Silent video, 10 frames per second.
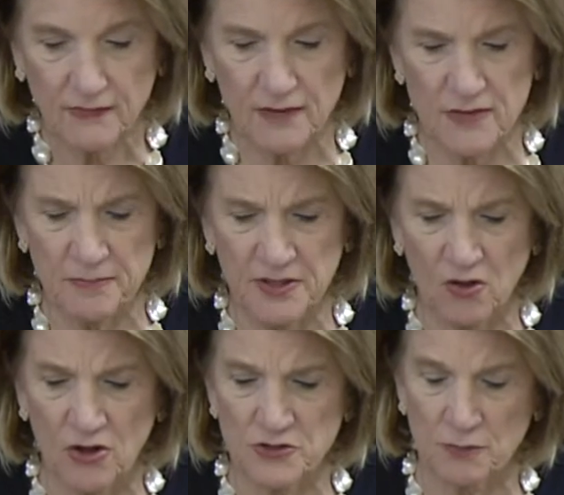The bill
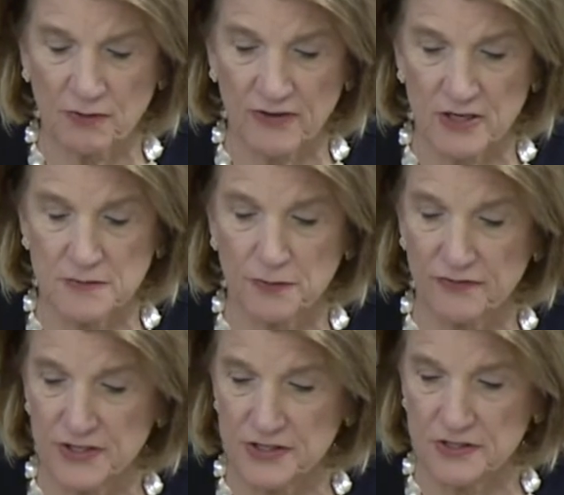also provides
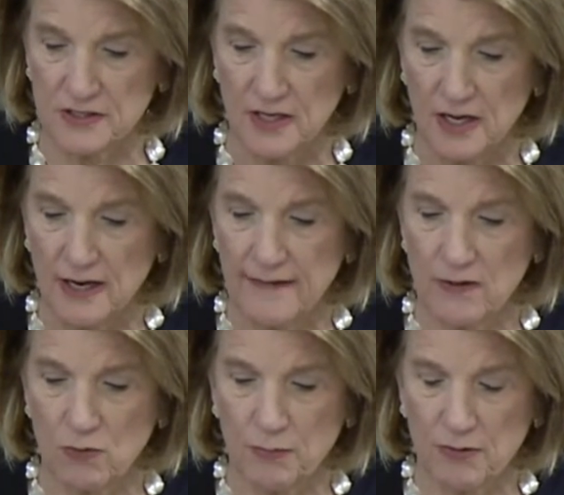provisions
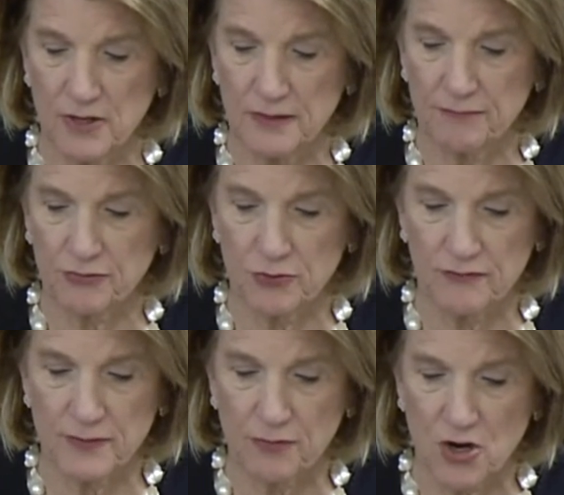that will
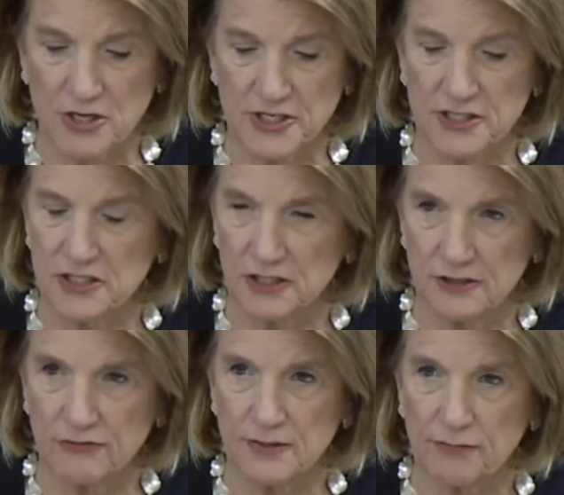improve the project
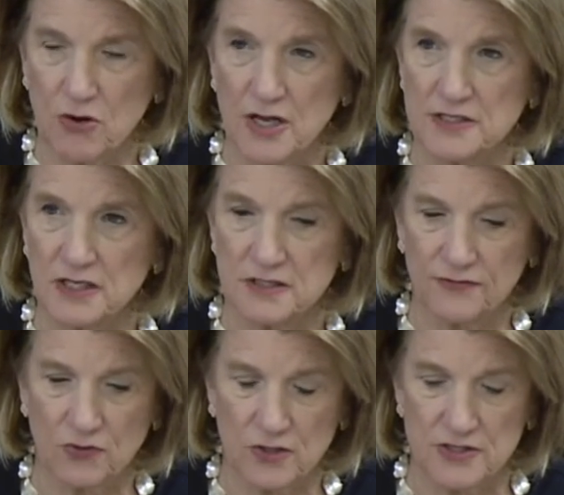delivery process
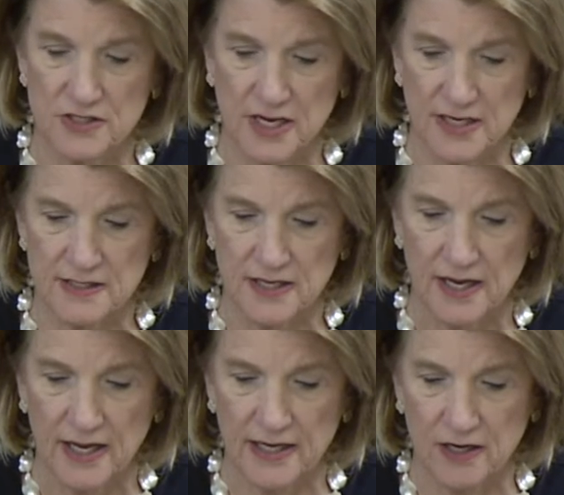for states
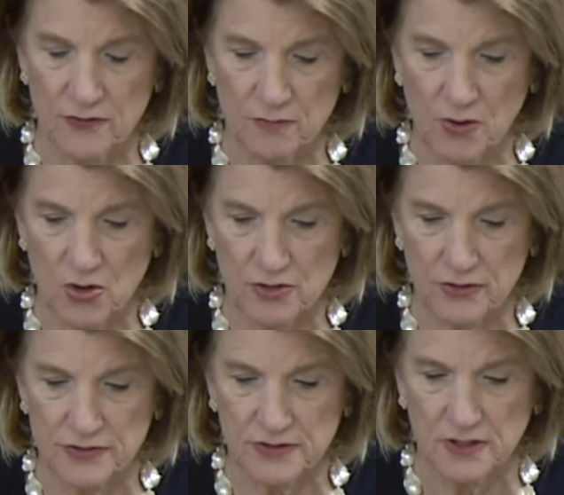and other
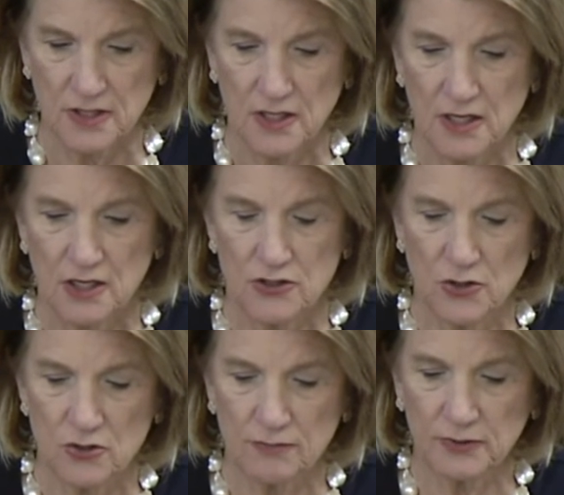partners.
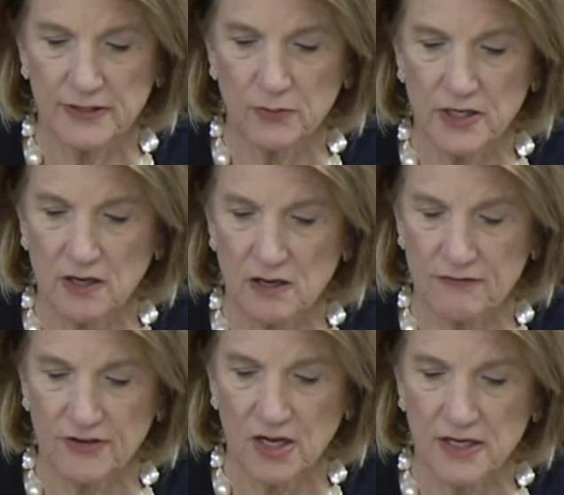Notably, we
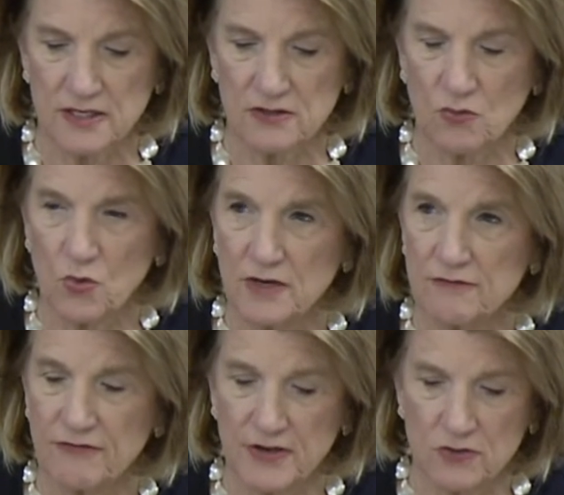codified the
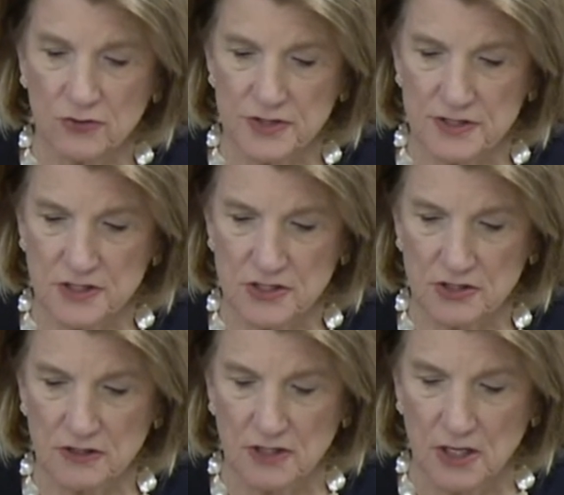one federal
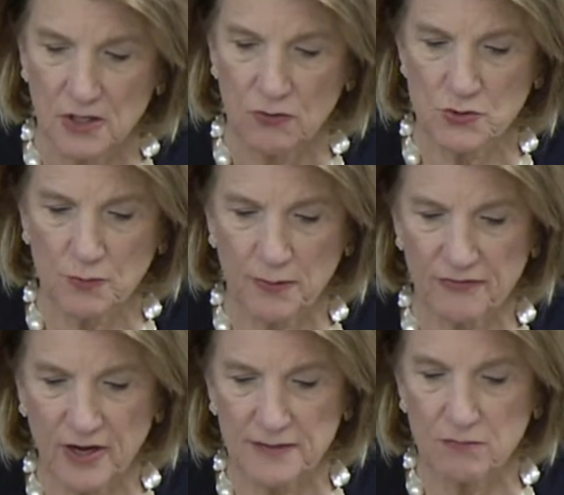decision, which will
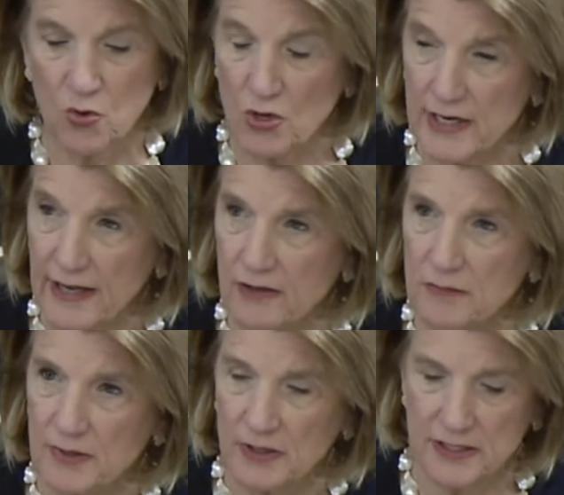provide more
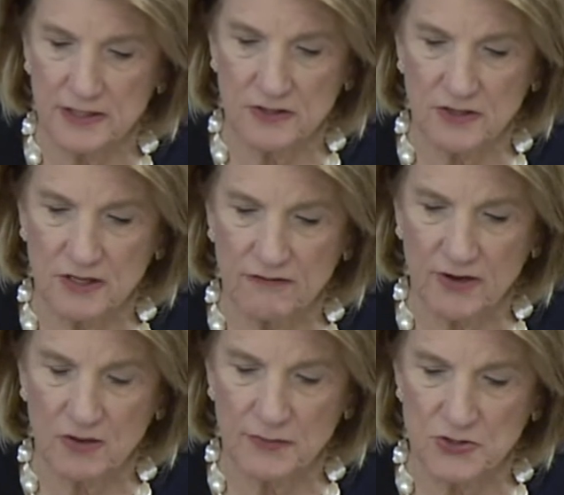accountability to the
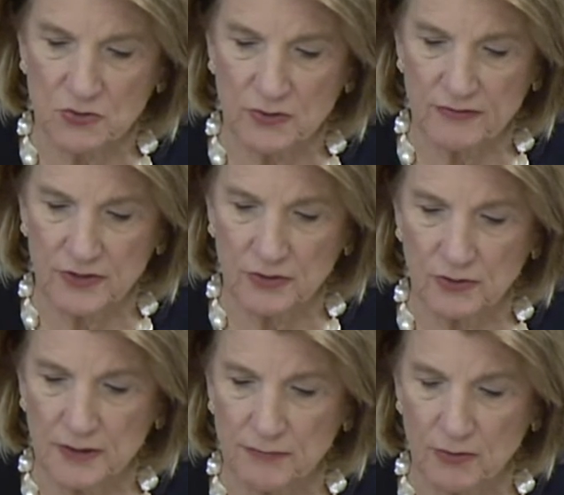environmental
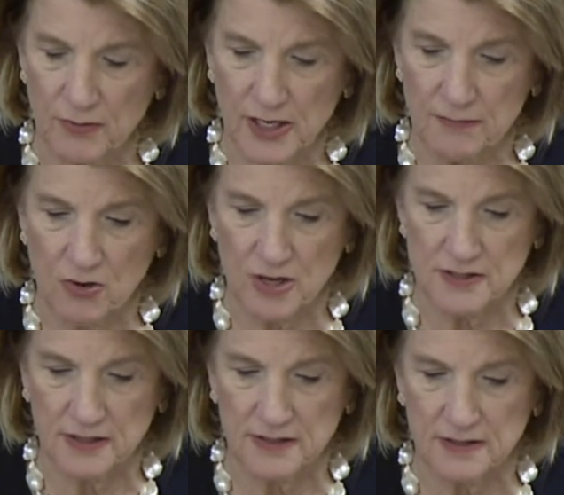review and permitting
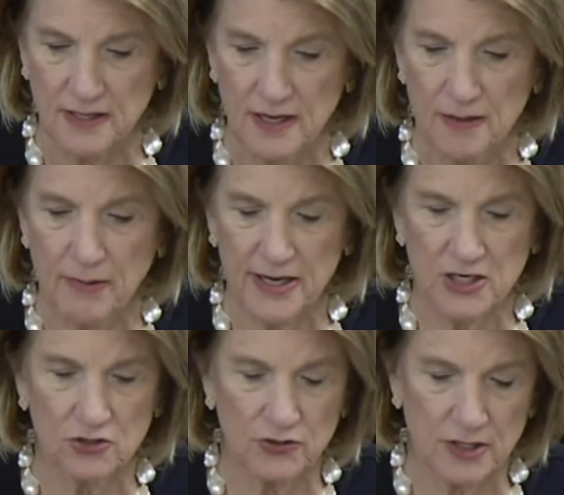process by
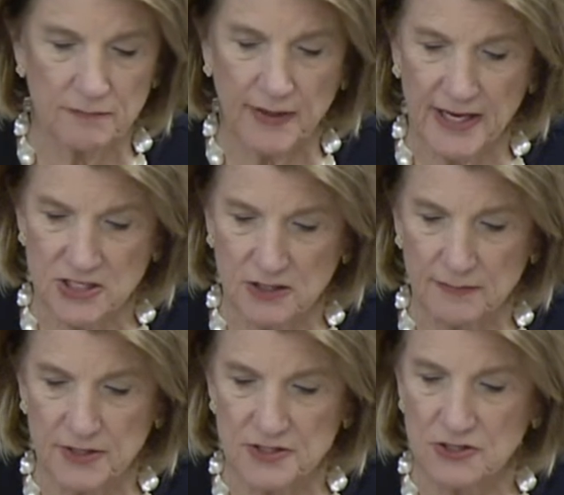including page
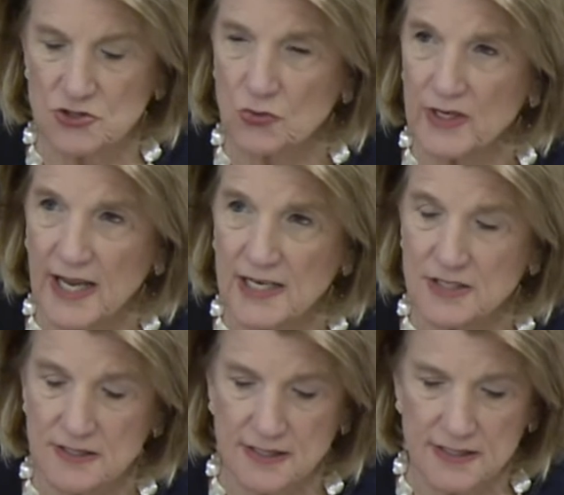limits and joint
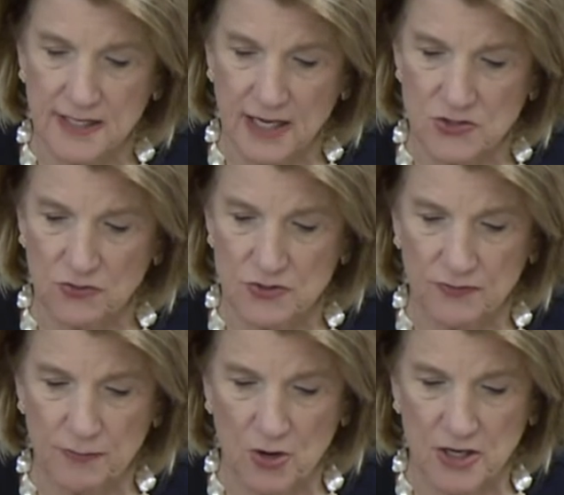agency schedules
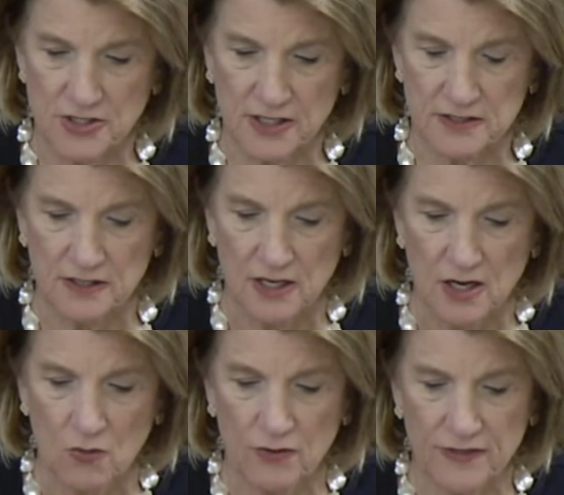for projects
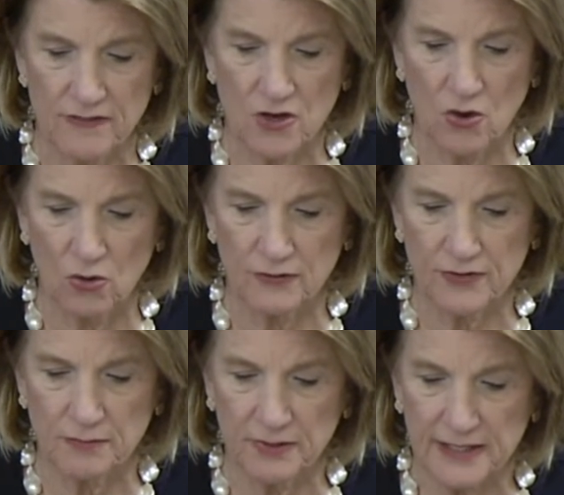within the goal of
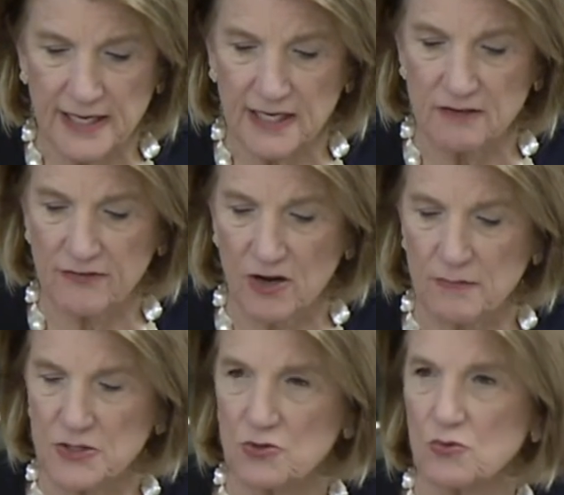completing
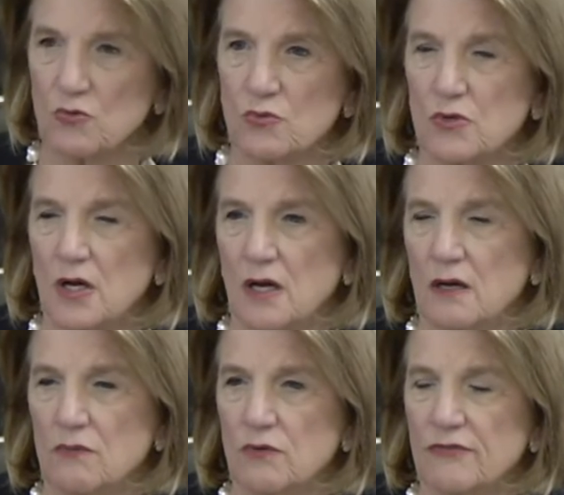environmental
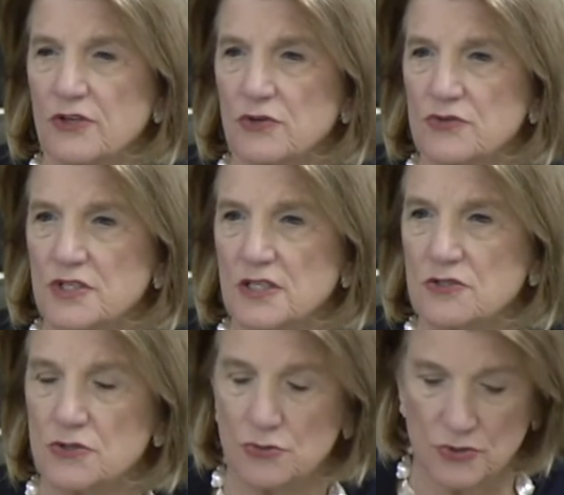reviews
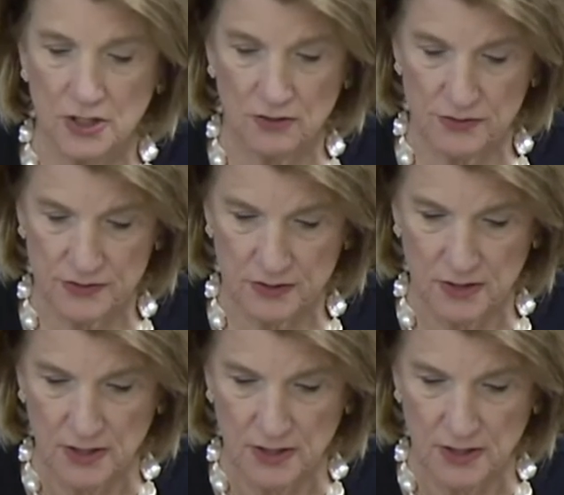in 2 years.